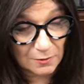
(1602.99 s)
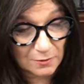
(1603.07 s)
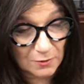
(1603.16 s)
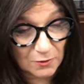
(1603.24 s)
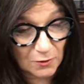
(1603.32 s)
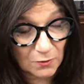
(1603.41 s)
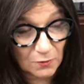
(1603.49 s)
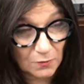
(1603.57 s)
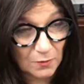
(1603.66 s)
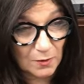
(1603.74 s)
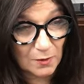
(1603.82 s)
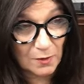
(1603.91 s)
So,
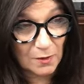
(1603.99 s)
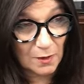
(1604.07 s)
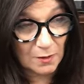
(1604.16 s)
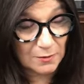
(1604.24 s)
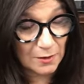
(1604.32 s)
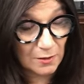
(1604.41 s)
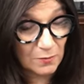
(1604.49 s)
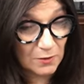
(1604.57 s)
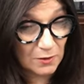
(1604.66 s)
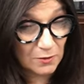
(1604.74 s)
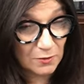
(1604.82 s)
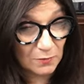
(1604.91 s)
I'll tell you what
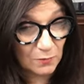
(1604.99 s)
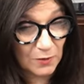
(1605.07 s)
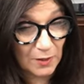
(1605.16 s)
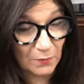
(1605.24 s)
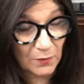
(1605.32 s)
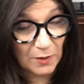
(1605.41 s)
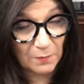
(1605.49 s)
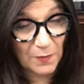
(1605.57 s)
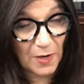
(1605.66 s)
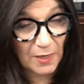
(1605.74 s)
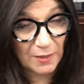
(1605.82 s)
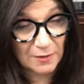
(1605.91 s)
the good, what, what
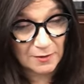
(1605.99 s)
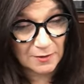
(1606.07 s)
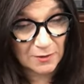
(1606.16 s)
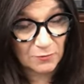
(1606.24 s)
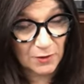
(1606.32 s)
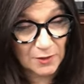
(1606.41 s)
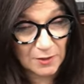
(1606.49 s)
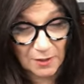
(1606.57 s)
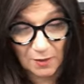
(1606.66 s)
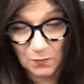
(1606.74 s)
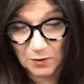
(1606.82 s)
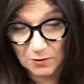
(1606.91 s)
my consideration
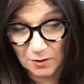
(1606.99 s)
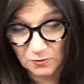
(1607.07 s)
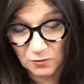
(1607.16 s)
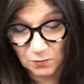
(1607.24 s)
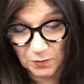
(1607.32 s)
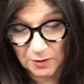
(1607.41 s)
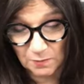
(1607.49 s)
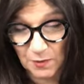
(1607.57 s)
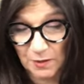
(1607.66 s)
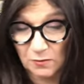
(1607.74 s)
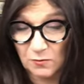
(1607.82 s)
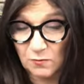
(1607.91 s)
and what Dr.
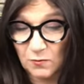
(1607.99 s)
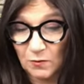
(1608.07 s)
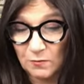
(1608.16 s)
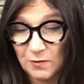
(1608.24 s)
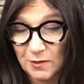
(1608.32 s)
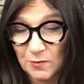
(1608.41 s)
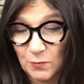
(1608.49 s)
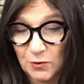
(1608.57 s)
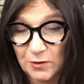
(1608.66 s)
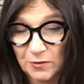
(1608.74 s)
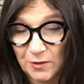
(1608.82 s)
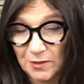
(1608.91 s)
Bikman, who wrote this
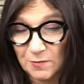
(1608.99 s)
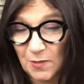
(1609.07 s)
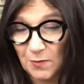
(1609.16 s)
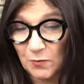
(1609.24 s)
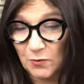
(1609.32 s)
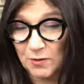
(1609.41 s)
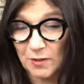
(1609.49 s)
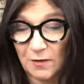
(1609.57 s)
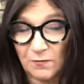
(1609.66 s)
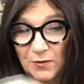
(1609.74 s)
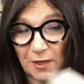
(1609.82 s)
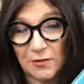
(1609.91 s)
book, you guys, my book that I
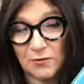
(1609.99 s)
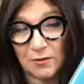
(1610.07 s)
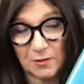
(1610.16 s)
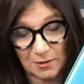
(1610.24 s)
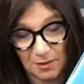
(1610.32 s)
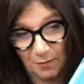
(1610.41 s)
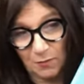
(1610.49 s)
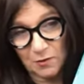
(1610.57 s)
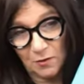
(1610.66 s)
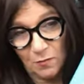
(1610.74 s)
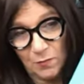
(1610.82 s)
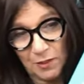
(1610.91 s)
flash all the time, it's
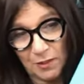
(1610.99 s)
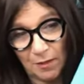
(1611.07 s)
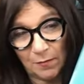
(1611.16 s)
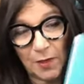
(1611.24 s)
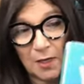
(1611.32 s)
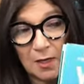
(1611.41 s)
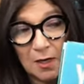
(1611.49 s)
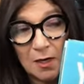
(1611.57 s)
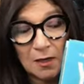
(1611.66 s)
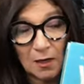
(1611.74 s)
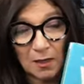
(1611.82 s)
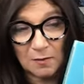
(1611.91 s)
all beat up.
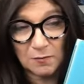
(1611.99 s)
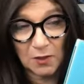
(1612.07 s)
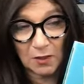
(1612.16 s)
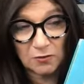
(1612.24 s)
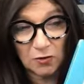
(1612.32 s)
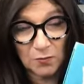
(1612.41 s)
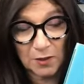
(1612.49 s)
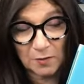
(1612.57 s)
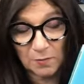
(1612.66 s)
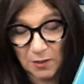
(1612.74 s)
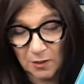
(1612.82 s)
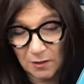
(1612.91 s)
Um, Dr.
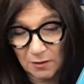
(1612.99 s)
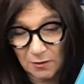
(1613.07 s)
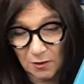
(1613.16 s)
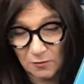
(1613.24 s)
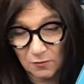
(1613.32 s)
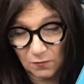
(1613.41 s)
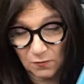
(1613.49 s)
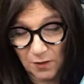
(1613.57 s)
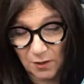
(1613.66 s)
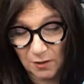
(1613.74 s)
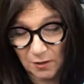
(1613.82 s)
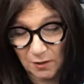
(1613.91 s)
Bikman, Dr.
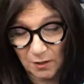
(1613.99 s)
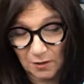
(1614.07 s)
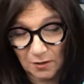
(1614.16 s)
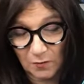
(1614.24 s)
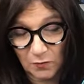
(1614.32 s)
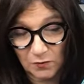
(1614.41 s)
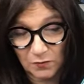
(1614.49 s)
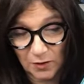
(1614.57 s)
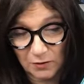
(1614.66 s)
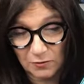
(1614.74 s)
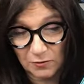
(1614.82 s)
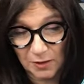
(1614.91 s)
Fung, a number of
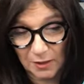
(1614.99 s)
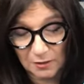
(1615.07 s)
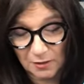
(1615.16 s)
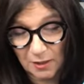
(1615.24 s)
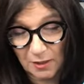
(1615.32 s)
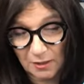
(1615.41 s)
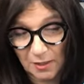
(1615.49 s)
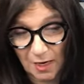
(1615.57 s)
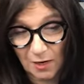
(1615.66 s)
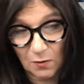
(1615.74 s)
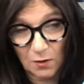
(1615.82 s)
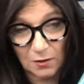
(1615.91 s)
doctors like Li
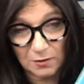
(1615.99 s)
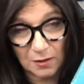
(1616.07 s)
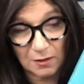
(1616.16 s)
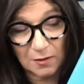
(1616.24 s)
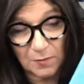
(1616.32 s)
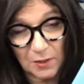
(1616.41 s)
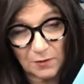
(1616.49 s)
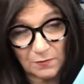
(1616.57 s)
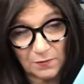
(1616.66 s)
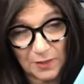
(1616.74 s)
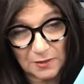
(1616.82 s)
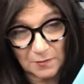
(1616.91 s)
Yao all talk about the
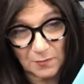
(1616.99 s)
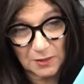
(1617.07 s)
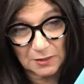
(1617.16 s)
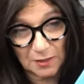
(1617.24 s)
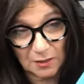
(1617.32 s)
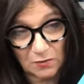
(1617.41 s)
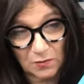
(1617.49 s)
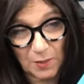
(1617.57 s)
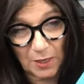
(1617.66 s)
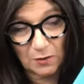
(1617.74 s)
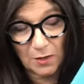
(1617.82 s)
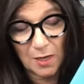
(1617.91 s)
fats I'm going to tell you
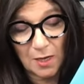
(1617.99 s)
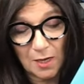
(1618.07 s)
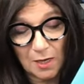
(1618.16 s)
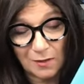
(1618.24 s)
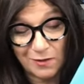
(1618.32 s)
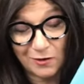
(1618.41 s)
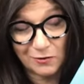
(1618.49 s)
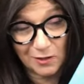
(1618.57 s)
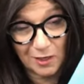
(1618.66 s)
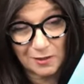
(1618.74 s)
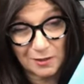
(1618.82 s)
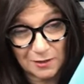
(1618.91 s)
about. They are
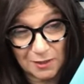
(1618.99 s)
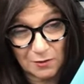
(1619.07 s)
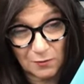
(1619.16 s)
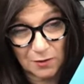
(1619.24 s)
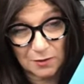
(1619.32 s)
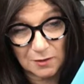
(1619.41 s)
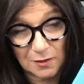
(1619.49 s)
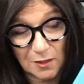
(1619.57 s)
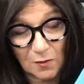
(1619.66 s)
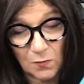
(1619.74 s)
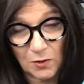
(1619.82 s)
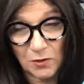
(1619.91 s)
not the seed oils.
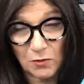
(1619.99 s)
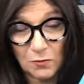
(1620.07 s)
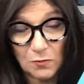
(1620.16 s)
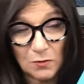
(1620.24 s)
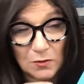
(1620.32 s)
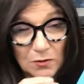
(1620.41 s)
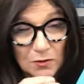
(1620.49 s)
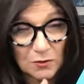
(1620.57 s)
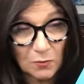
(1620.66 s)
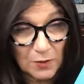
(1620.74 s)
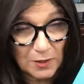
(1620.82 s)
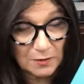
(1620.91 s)
When you
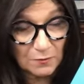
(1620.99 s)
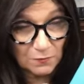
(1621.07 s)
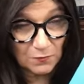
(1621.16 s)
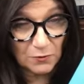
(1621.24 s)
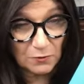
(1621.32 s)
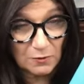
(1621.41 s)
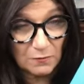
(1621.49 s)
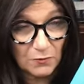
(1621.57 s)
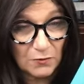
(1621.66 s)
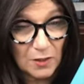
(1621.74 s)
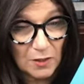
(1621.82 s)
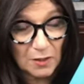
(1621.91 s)
squeeze a food, if
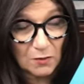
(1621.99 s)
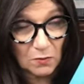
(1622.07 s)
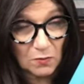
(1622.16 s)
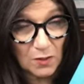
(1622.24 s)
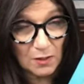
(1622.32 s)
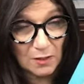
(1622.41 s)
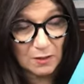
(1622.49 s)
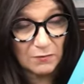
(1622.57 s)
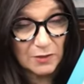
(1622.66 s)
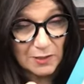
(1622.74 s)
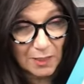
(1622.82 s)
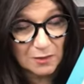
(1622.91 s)
you can get oil out of
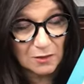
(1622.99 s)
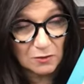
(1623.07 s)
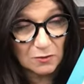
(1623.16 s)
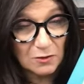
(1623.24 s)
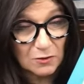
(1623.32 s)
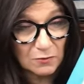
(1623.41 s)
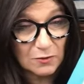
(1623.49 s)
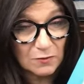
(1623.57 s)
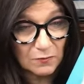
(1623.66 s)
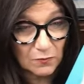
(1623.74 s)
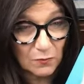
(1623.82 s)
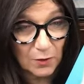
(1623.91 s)
it, that's a good source
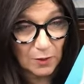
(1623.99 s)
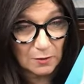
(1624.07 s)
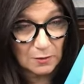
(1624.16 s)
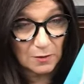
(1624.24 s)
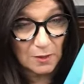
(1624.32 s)
of oil.